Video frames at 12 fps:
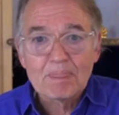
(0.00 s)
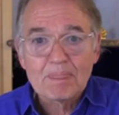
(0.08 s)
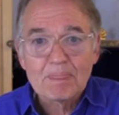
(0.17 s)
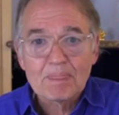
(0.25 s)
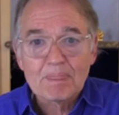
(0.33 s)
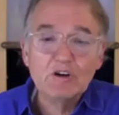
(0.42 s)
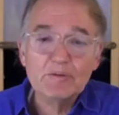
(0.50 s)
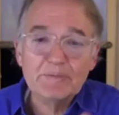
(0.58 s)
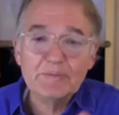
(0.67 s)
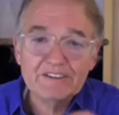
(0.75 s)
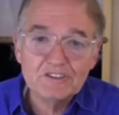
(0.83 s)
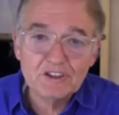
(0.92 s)
Because you know what
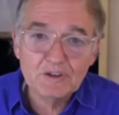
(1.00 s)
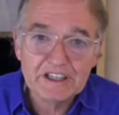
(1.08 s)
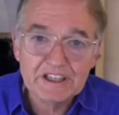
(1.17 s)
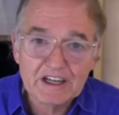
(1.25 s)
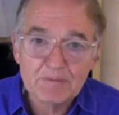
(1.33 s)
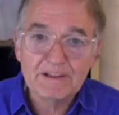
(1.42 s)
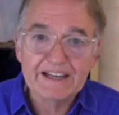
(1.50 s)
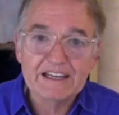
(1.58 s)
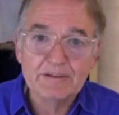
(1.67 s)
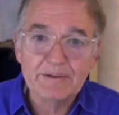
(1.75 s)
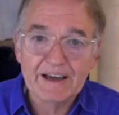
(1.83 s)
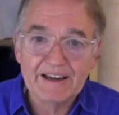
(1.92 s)
men do when you complain
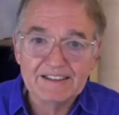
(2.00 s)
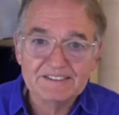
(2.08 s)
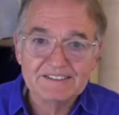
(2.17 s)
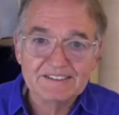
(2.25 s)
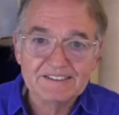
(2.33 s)
about us?